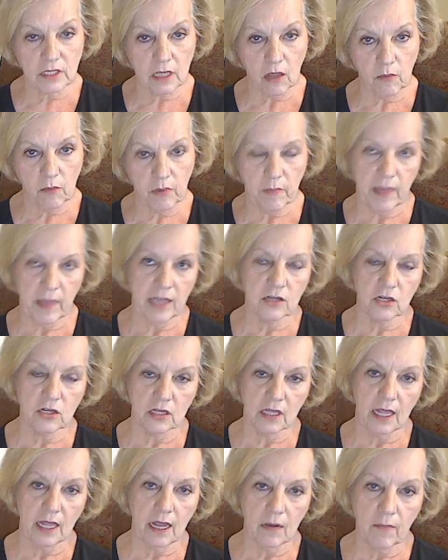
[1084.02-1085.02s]
he
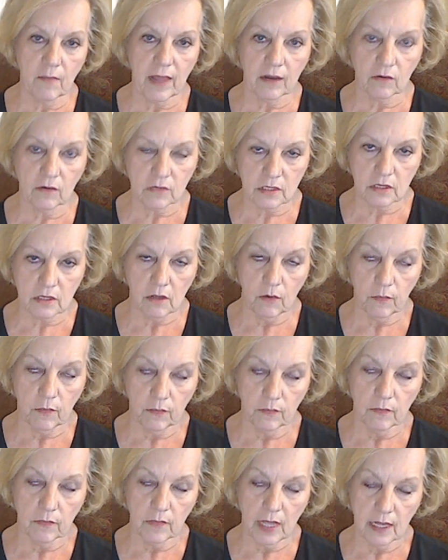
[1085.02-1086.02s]
noticed these
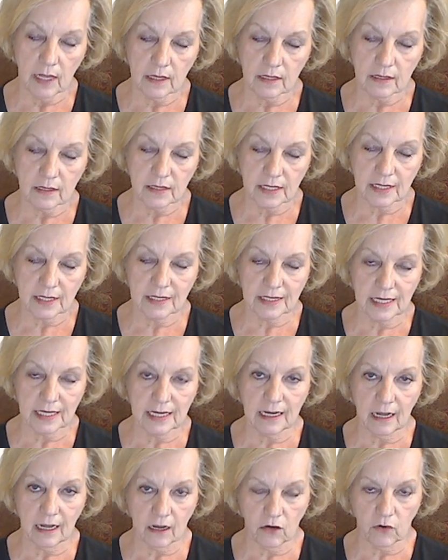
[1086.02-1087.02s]
cubicles
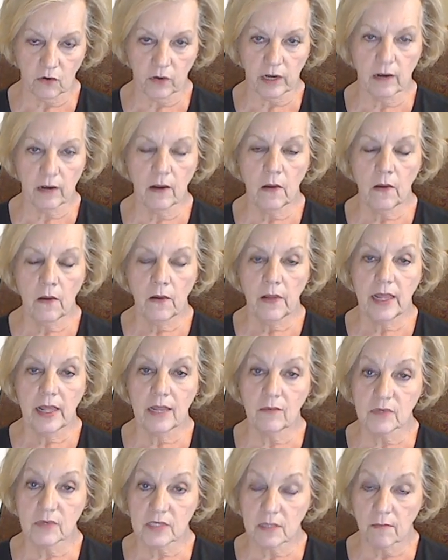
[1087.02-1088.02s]
when he
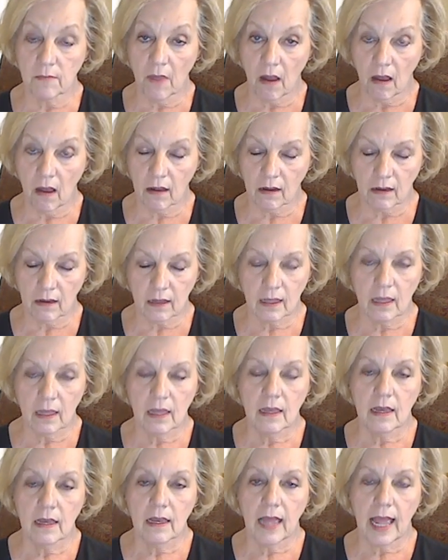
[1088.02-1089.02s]
looked in the microscope,
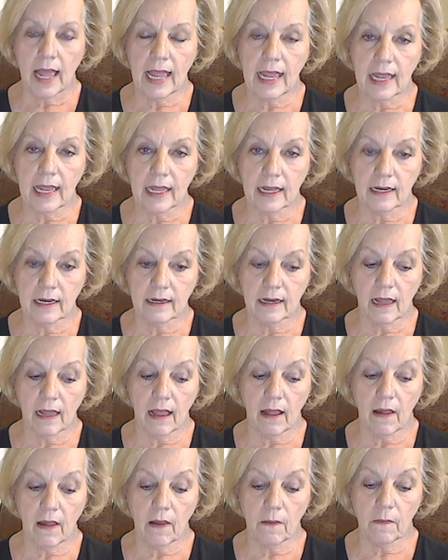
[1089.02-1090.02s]
and they
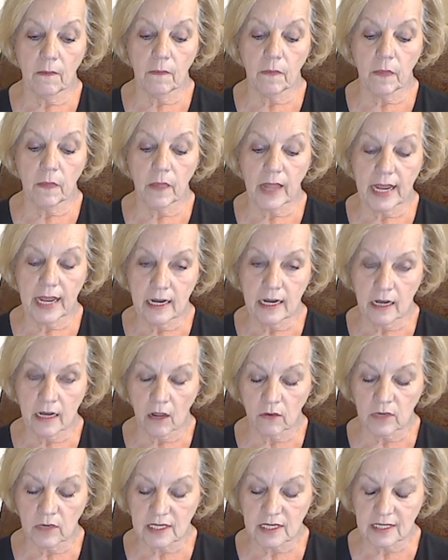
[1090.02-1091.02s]
reminded him of where
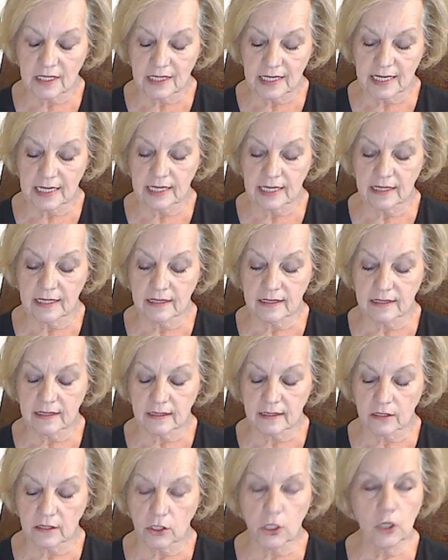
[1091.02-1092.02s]
the monks
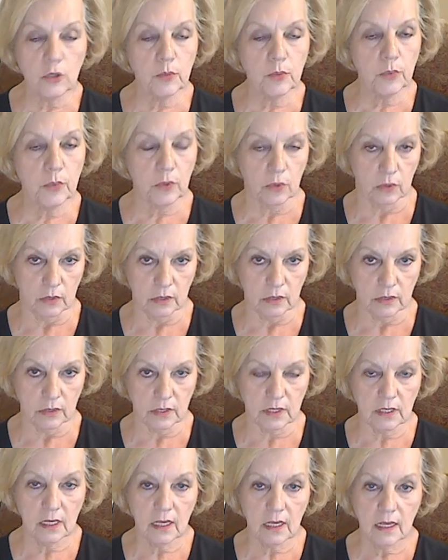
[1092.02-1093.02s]
slept,
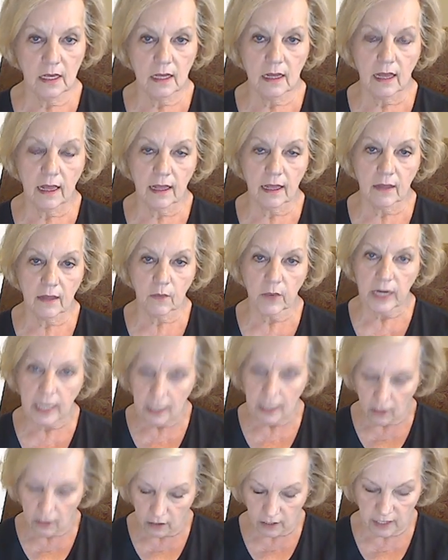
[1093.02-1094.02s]
or what
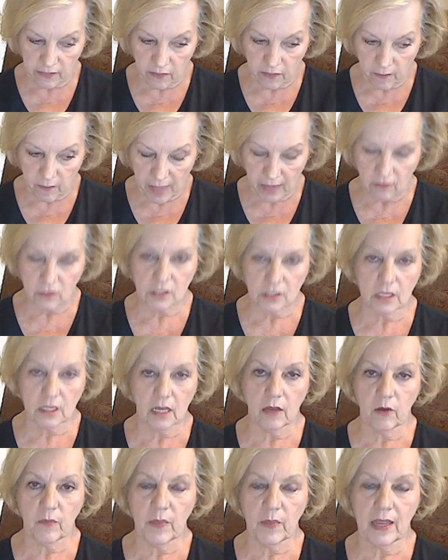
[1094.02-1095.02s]
he called
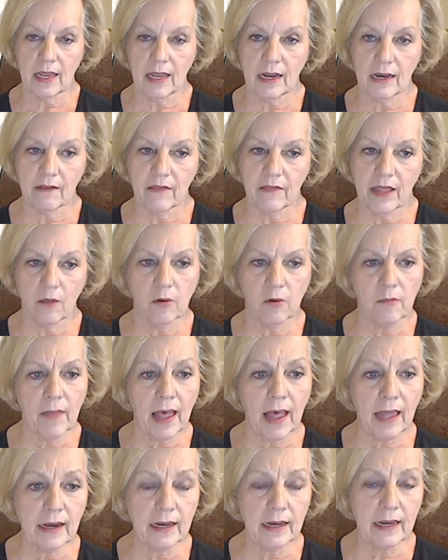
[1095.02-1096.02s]
the cells in
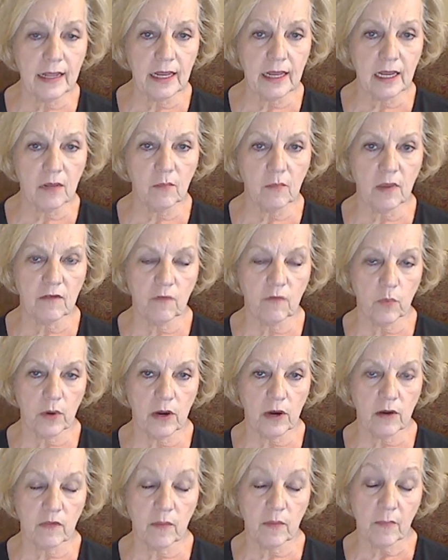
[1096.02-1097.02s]
which they stayed
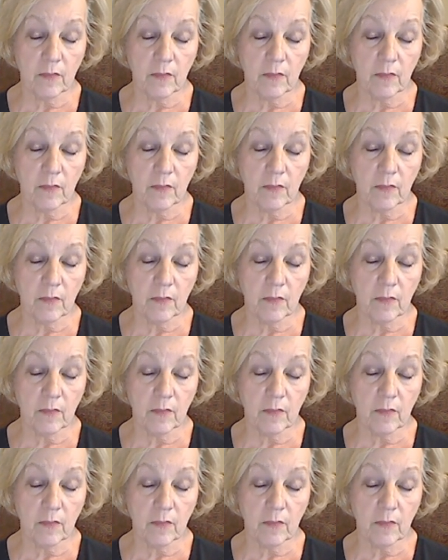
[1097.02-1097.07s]
in.